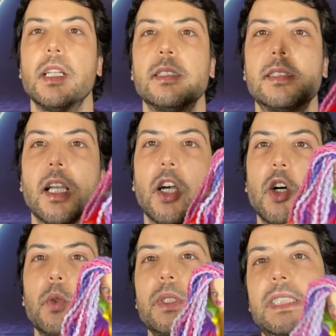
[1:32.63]

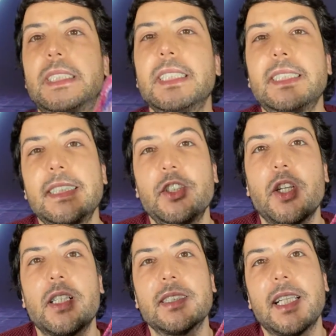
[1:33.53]
So this is a
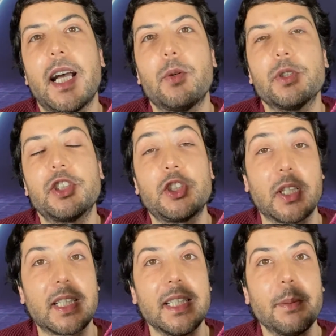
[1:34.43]
doll that I was
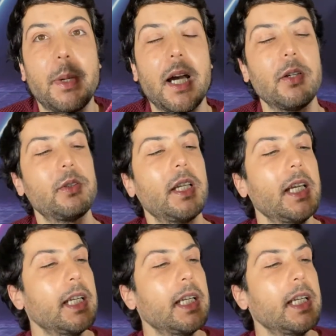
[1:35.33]
talking about.